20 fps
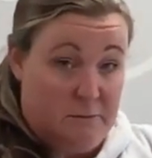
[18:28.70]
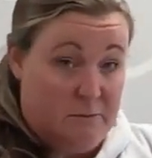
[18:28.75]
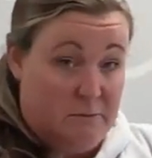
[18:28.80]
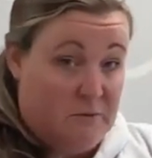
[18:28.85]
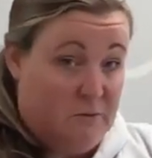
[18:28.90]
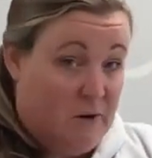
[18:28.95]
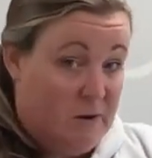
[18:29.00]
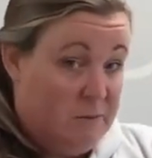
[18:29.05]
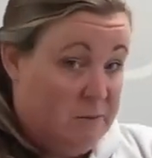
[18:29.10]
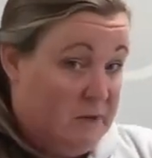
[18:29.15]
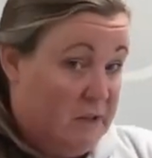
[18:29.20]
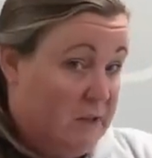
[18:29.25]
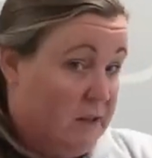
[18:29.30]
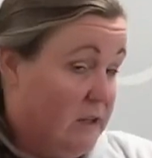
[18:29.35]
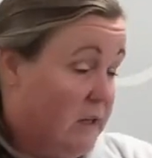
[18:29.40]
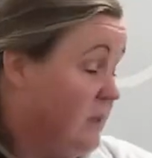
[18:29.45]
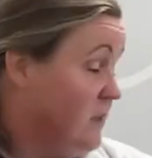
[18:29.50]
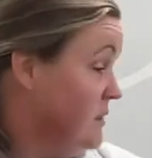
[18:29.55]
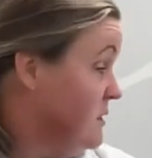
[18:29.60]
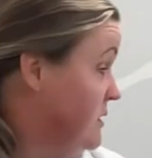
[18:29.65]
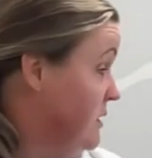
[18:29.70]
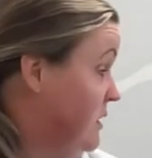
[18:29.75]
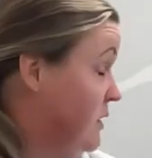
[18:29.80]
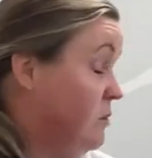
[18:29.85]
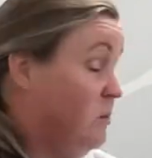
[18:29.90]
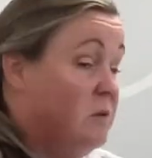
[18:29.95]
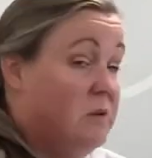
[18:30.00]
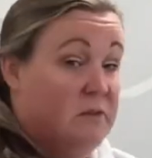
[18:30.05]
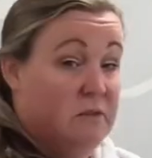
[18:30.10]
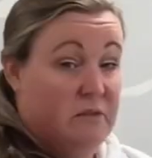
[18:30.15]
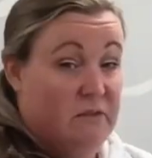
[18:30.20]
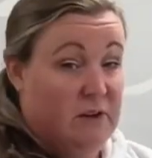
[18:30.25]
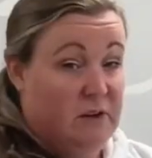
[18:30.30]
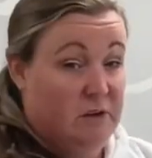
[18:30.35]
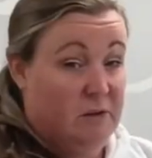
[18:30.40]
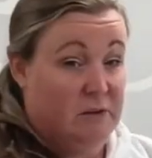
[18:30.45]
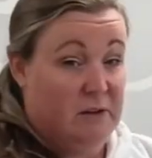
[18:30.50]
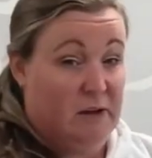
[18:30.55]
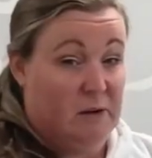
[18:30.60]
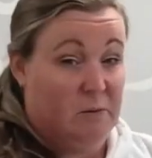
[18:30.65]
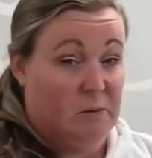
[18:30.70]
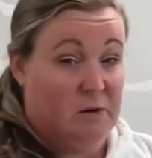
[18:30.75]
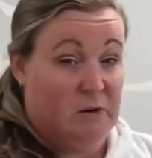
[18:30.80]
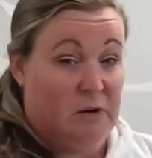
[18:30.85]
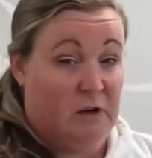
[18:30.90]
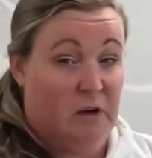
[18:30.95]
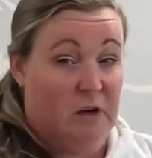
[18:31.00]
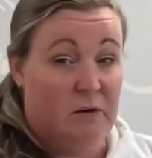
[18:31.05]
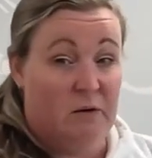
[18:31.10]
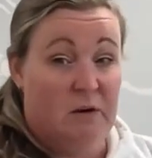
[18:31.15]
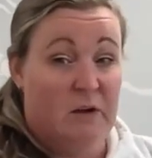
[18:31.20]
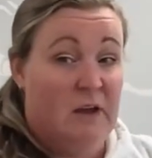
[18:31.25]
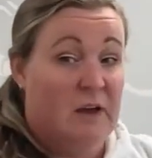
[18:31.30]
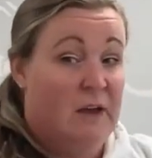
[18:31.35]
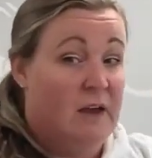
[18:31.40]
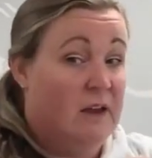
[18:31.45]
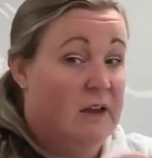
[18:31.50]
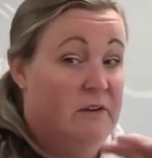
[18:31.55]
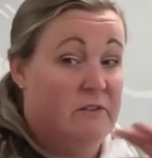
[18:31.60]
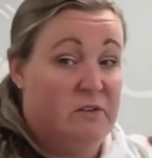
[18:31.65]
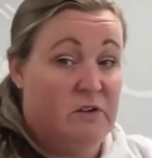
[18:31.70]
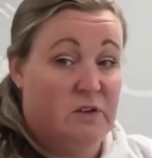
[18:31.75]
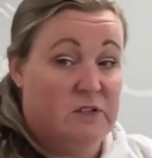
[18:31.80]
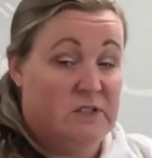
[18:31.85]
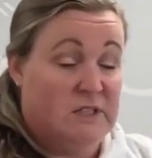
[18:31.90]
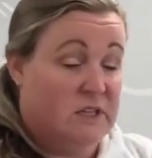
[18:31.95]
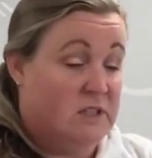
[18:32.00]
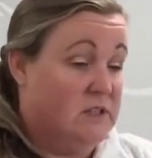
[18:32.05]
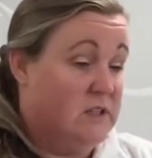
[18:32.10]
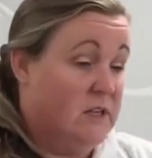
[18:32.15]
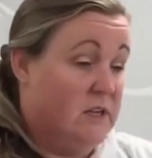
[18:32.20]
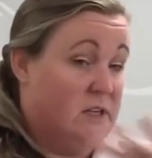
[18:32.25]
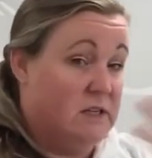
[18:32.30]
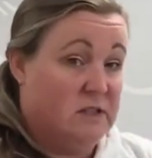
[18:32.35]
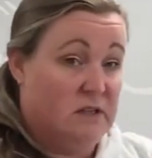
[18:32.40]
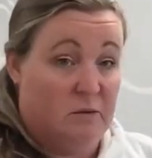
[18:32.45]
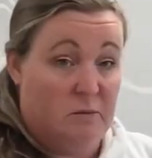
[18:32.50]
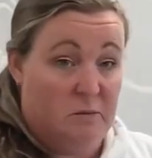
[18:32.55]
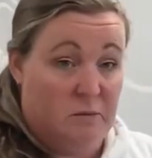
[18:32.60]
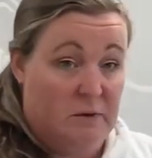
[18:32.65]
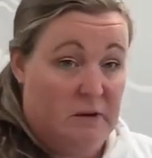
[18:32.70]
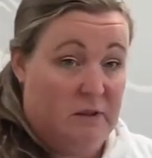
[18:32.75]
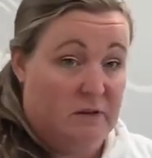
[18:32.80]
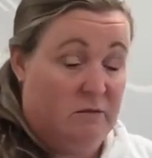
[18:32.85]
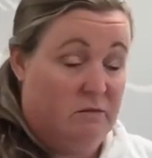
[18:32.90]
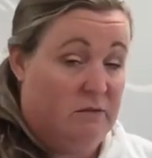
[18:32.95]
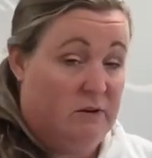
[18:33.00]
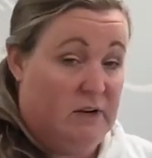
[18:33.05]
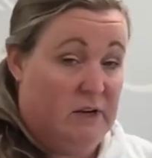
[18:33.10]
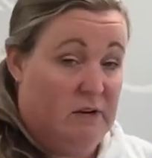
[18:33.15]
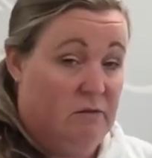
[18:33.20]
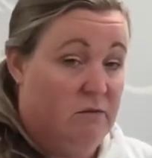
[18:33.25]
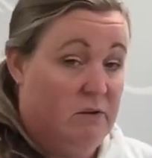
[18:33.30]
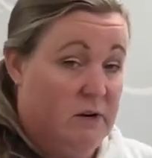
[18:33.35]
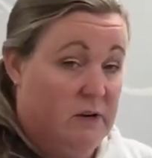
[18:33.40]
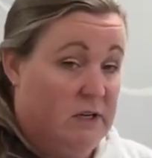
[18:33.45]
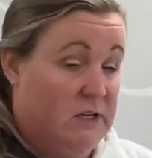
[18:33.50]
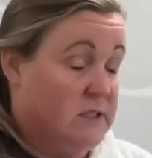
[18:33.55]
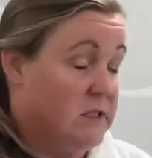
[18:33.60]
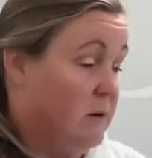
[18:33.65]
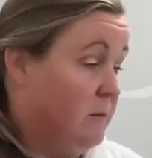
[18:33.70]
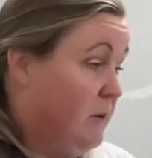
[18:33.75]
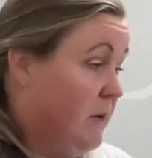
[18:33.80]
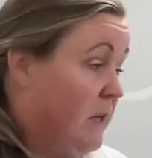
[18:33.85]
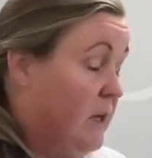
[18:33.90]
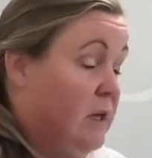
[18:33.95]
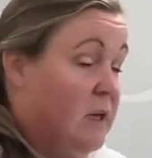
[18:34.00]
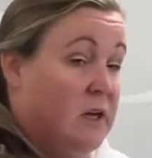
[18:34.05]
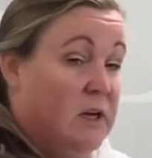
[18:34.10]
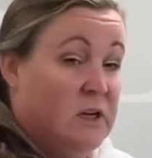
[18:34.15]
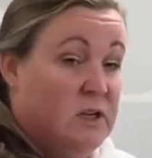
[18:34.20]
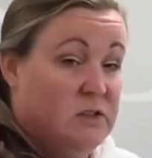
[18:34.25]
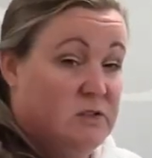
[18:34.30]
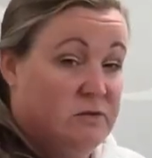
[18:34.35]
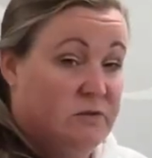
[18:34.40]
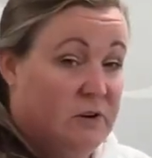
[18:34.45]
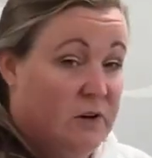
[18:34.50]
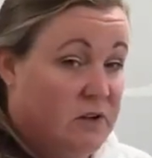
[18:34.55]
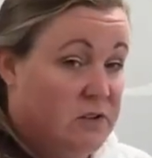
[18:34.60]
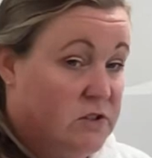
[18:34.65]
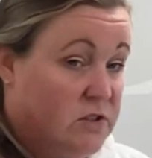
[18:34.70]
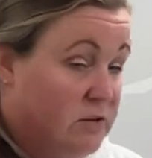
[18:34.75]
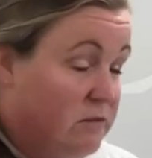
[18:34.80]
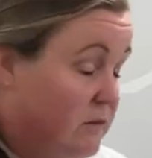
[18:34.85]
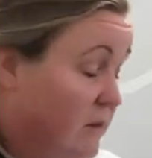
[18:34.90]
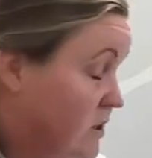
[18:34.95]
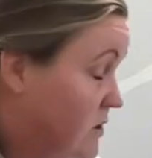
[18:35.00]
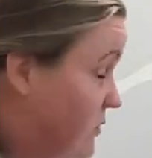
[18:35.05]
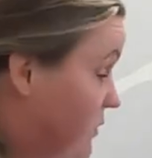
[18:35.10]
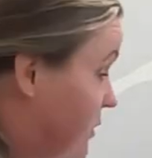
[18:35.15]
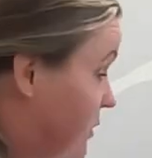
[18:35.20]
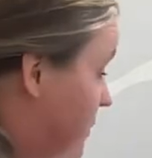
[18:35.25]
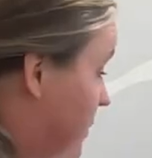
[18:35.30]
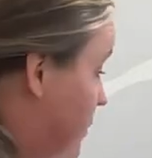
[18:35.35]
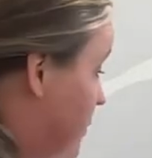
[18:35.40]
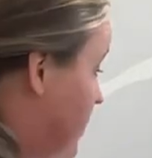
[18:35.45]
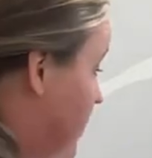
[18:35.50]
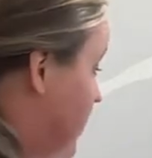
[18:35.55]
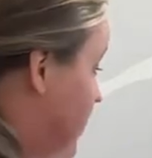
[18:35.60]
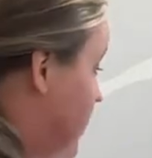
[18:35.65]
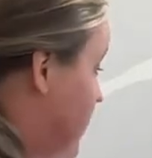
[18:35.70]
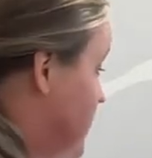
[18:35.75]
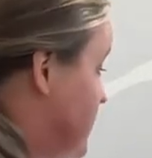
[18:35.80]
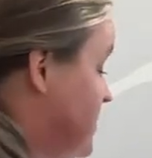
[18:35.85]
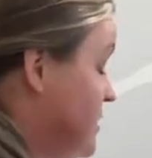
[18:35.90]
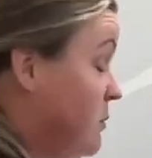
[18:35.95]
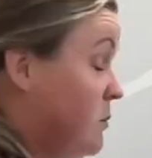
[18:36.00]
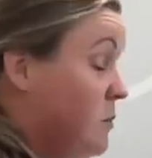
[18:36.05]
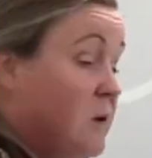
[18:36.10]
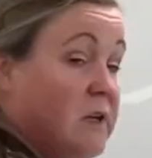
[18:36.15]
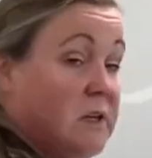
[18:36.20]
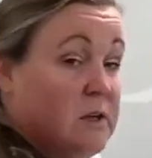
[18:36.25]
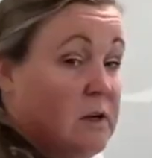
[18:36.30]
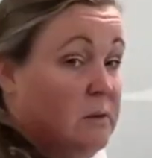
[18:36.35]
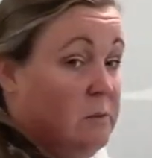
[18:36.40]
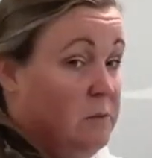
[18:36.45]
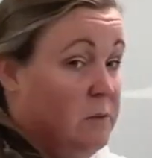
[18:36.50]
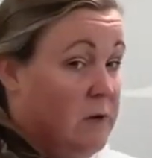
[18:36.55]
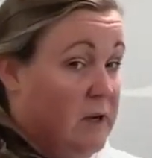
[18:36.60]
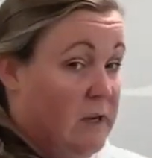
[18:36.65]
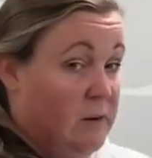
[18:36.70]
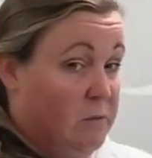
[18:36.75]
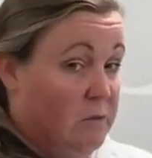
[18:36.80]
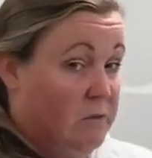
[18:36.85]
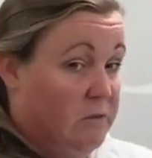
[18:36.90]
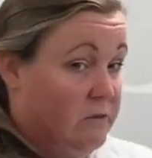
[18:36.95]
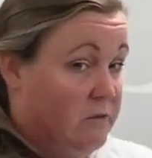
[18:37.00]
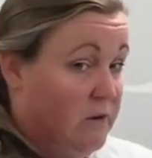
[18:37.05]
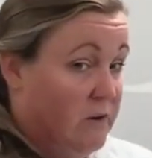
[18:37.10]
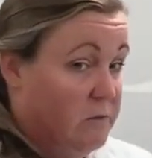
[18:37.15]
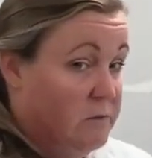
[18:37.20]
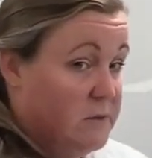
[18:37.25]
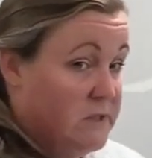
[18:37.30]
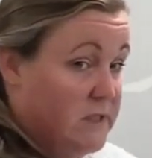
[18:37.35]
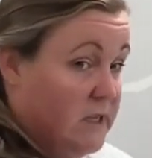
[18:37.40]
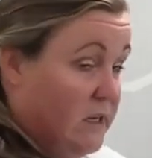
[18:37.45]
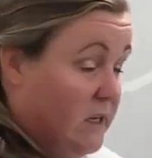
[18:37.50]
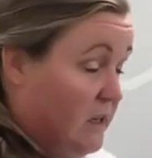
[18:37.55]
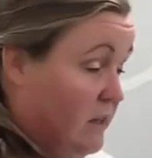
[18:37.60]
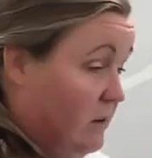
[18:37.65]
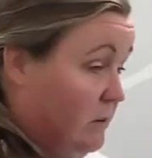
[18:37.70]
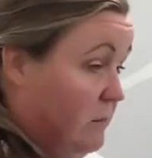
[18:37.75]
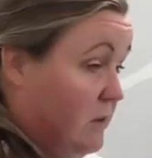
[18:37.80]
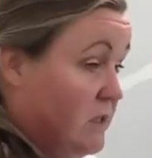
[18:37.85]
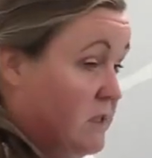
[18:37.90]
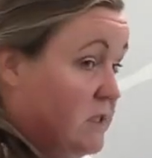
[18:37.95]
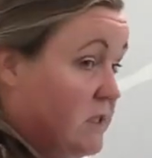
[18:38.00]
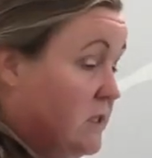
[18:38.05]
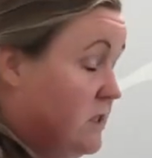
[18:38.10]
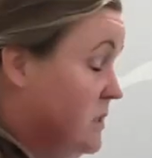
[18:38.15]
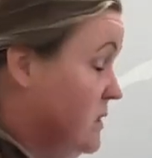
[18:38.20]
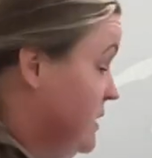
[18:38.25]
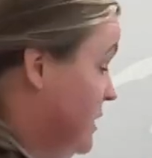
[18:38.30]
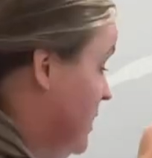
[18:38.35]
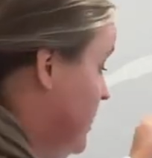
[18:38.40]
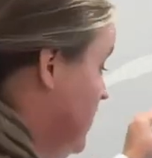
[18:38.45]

great big things. So you wouldn't feed all that in one go. And if you did, you'd end up with a really runny tummy. It's far too rich for them in one go. So we don't put any more than 5% in the minces.